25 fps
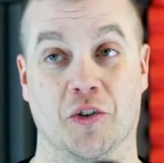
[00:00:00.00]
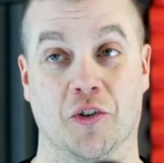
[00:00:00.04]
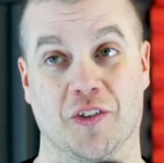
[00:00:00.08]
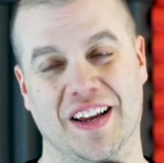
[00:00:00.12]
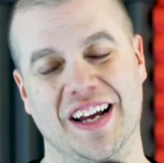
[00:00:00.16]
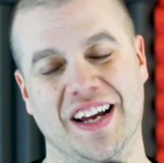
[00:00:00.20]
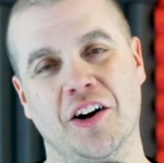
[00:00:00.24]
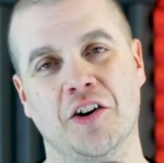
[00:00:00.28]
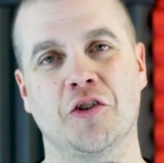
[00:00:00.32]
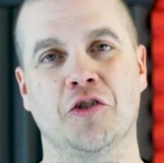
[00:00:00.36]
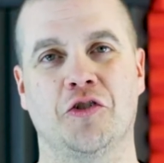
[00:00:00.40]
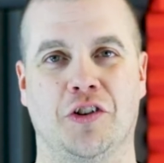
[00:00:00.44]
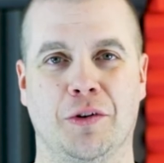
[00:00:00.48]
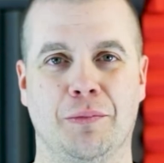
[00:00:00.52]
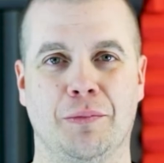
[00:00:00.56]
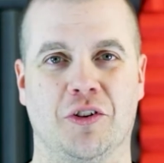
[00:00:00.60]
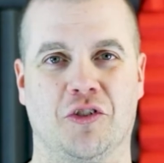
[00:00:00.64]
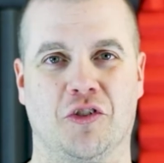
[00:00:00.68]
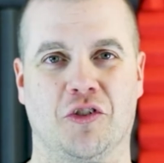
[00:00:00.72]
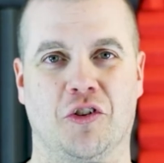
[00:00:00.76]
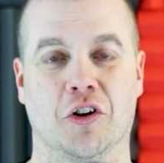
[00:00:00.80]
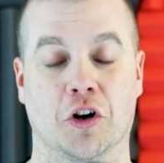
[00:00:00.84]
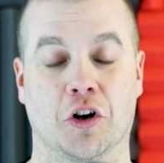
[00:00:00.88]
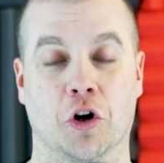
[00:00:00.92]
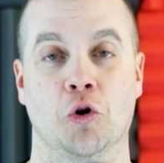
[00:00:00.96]
They honor Jimmy
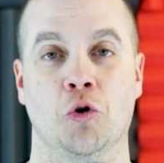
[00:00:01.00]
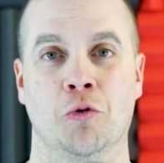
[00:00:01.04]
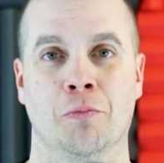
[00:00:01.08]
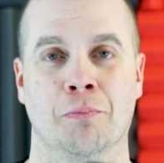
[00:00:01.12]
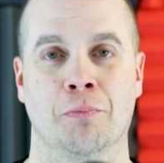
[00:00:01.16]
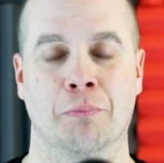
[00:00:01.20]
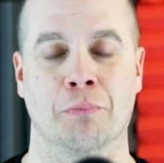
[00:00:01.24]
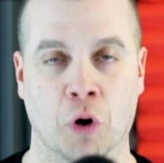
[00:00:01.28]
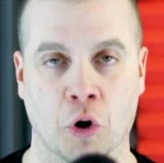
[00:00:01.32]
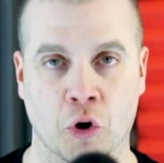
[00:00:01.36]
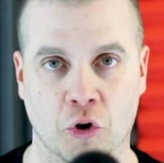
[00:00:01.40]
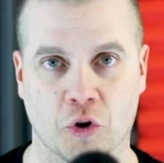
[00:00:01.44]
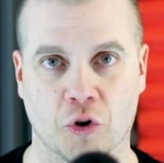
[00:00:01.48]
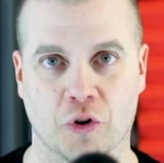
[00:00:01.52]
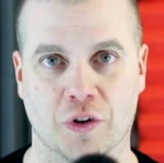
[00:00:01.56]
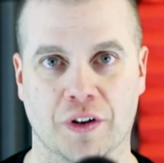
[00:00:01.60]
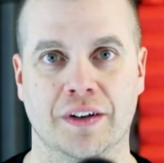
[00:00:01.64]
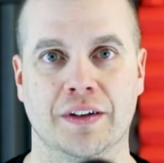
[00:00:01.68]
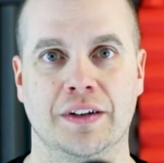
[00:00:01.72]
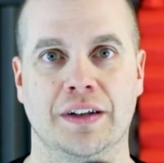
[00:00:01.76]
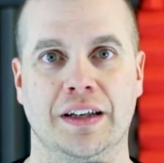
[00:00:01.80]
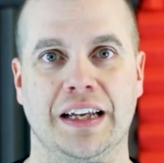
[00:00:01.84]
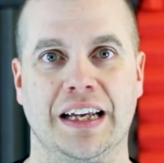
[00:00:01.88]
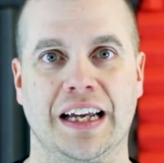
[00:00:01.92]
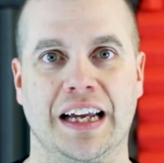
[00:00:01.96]
Snuka, who murdered
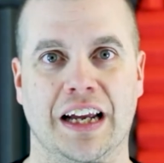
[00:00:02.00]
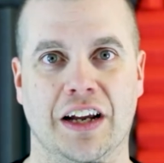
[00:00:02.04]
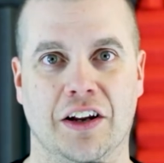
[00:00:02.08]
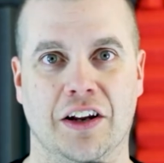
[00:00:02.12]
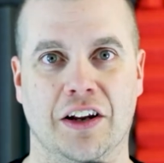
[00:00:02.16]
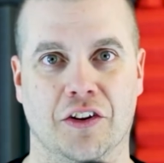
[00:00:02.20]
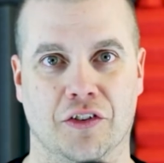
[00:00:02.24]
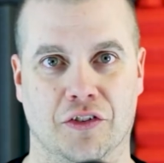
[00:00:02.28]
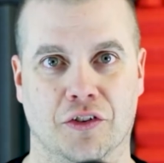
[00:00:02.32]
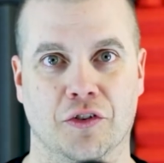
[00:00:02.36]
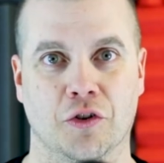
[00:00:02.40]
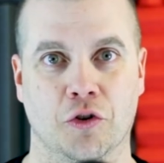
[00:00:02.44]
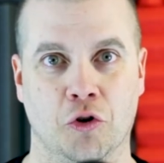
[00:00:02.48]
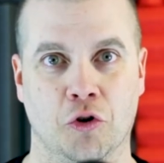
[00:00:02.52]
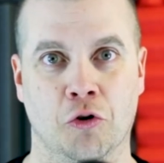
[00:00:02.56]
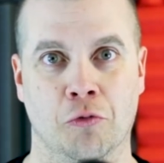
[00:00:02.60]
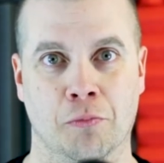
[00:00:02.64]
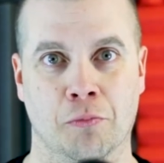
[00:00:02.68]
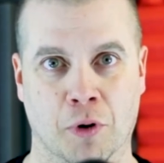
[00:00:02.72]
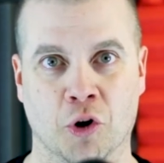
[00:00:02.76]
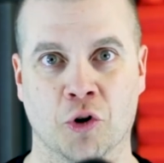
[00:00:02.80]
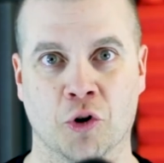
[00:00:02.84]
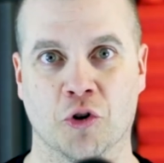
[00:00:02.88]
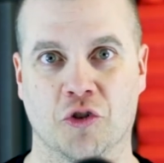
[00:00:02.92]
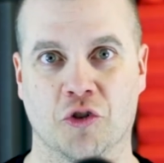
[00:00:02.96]
his, who
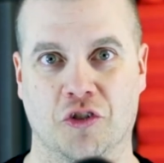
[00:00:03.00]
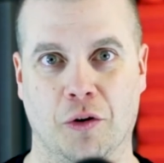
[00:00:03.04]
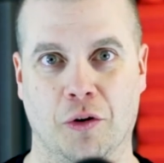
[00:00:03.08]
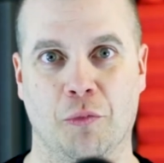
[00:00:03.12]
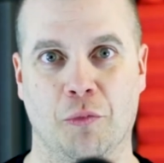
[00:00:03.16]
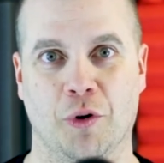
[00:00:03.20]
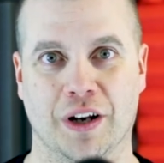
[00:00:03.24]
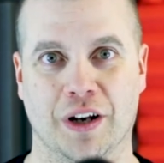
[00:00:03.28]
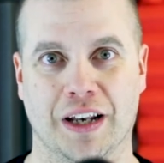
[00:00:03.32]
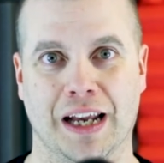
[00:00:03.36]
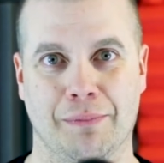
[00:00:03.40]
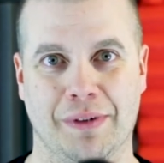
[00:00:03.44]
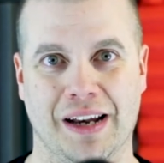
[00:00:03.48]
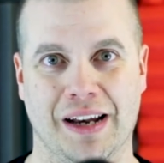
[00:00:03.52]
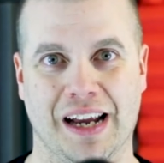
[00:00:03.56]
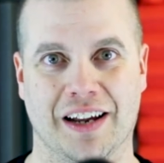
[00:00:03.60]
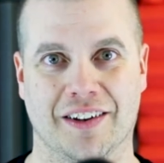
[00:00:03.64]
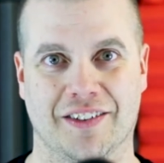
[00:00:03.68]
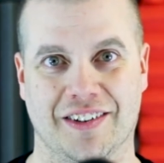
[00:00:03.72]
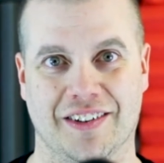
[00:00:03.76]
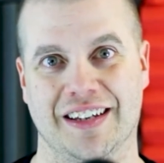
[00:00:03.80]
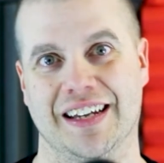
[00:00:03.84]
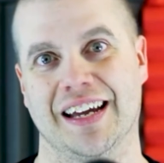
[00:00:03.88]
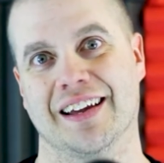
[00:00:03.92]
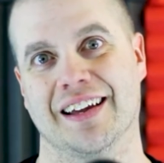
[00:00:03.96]
murdered someone named
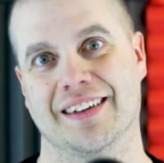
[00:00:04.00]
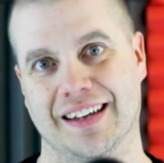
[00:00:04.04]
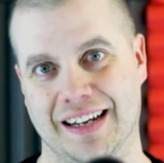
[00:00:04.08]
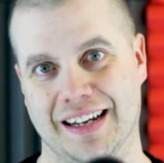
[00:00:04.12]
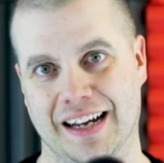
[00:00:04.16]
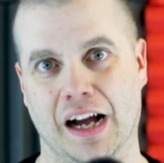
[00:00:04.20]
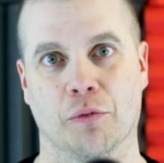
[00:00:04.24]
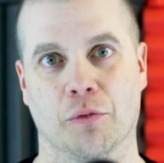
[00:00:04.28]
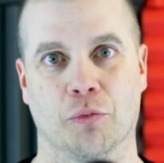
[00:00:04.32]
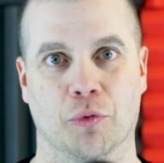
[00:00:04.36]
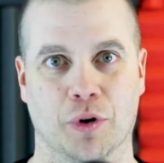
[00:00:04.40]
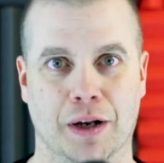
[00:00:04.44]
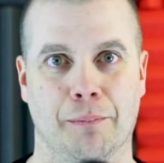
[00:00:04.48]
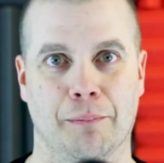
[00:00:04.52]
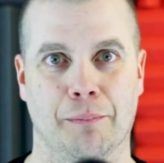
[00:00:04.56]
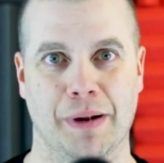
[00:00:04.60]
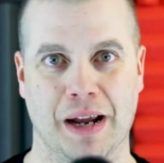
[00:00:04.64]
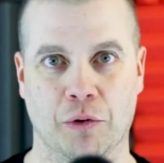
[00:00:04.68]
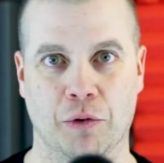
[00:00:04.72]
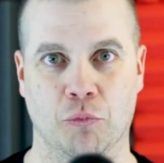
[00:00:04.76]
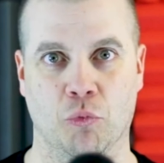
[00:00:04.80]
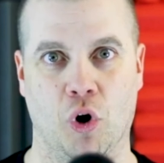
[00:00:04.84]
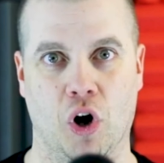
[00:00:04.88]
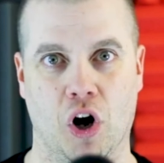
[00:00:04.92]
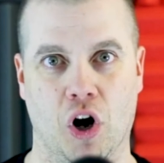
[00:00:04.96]
Nancy, yet they got rid of
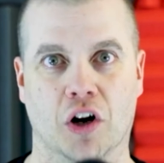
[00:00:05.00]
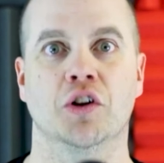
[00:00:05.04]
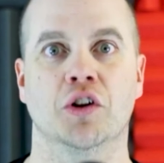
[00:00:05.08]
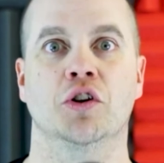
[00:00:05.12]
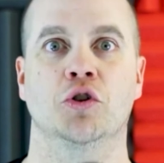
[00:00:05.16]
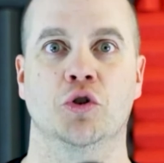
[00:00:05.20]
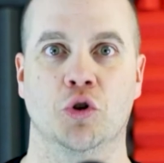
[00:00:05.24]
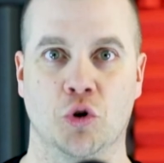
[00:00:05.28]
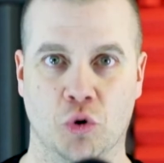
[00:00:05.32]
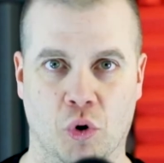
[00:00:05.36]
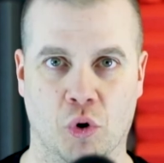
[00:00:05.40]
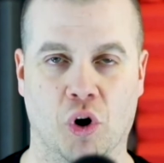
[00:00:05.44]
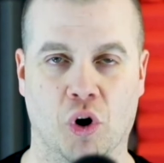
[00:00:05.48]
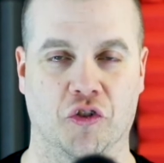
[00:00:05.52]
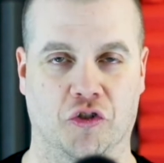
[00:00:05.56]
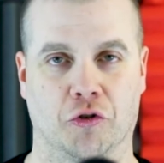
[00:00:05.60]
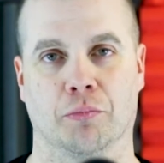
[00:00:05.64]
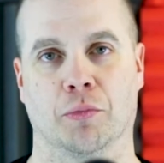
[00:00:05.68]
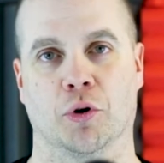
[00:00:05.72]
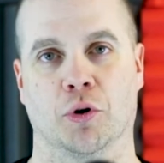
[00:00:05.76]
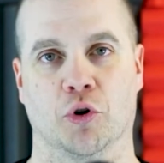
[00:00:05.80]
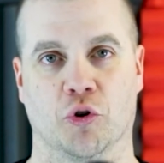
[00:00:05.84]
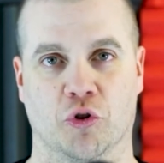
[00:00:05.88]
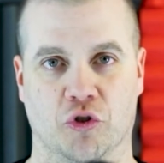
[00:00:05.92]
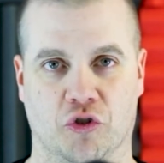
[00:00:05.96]
Benoit, who also
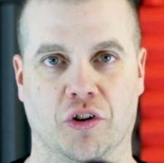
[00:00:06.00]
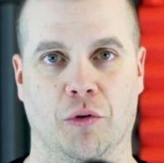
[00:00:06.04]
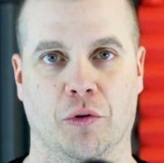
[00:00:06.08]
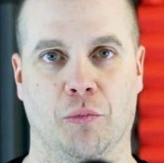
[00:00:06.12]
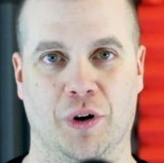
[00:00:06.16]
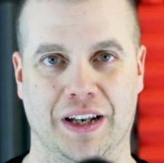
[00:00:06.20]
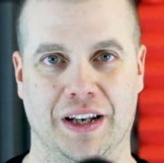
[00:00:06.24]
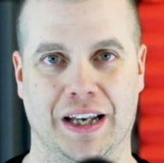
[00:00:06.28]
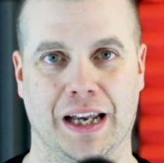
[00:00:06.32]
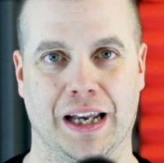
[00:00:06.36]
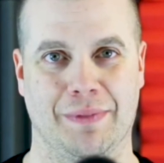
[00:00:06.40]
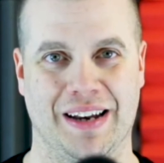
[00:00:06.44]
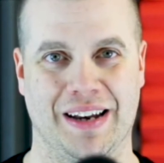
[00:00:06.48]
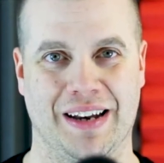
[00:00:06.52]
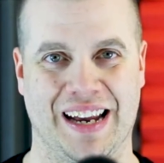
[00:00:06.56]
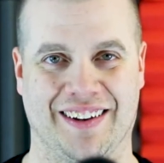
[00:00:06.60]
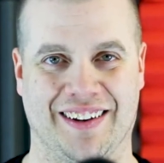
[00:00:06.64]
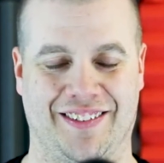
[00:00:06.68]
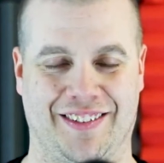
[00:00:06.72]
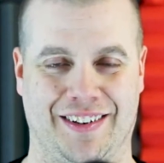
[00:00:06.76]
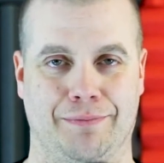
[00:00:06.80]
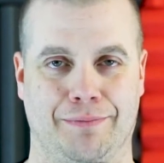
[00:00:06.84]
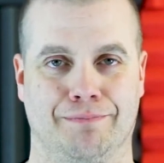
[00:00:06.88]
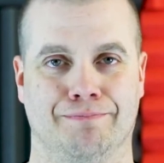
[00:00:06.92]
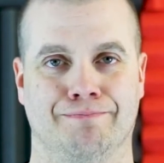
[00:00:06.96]
murdered someone named
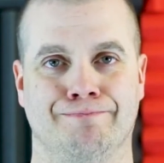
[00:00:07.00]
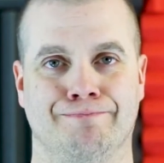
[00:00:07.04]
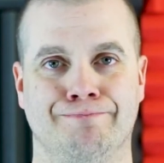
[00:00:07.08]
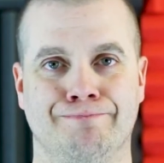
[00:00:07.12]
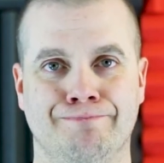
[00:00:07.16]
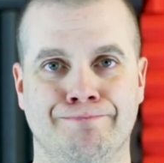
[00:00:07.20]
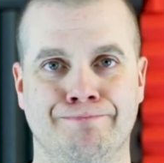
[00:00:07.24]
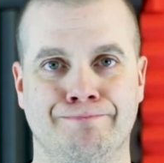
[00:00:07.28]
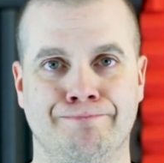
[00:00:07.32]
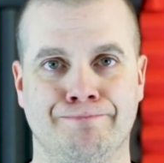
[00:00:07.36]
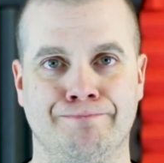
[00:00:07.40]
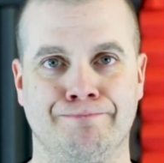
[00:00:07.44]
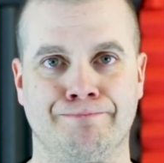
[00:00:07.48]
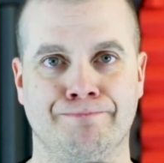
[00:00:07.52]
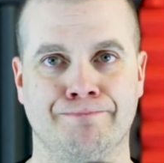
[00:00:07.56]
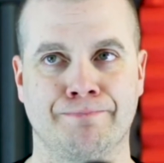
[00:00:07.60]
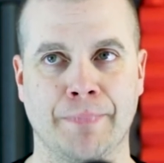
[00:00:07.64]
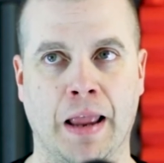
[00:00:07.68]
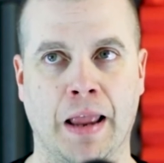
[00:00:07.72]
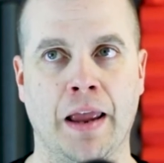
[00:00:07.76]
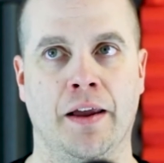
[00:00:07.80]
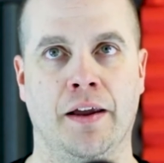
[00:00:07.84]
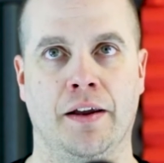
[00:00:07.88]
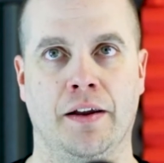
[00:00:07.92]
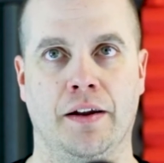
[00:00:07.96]
Nancy.
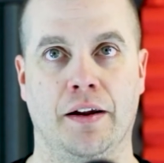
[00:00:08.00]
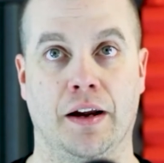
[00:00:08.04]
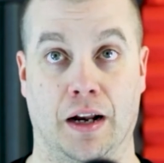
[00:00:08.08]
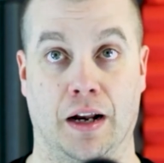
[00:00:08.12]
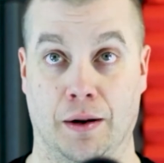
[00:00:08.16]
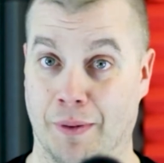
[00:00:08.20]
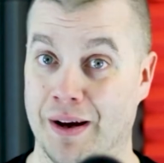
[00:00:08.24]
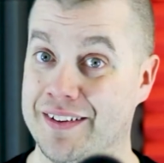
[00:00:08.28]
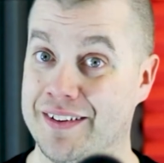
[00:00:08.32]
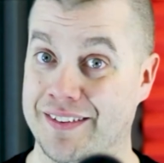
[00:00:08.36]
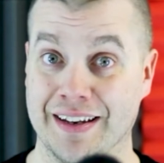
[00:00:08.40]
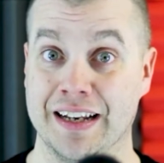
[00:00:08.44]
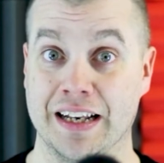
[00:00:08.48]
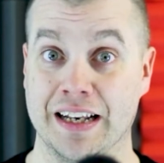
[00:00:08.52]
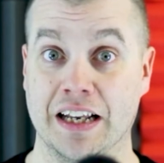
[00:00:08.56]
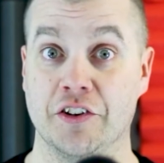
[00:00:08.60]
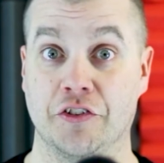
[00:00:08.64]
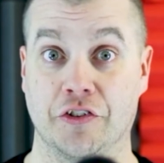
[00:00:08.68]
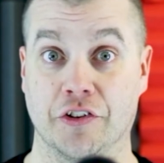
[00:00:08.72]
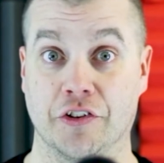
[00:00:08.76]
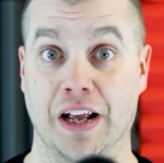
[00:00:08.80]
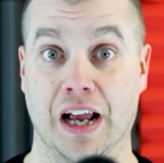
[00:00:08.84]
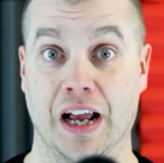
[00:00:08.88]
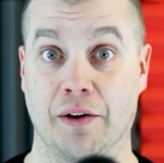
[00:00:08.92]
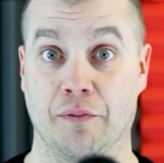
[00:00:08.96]
And I'm not saying they
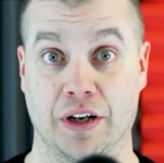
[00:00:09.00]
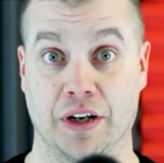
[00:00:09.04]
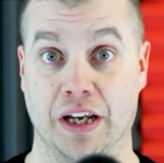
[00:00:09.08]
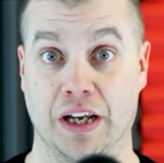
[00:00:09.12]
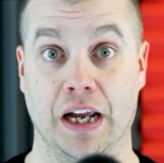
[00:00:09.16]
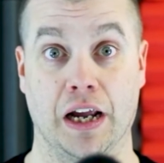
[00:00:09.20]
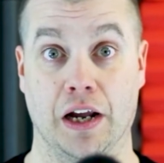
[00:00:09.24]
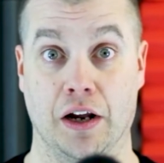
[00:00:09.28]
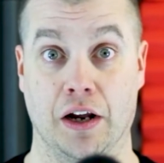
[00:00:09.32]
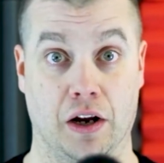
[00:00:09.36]
should advocate.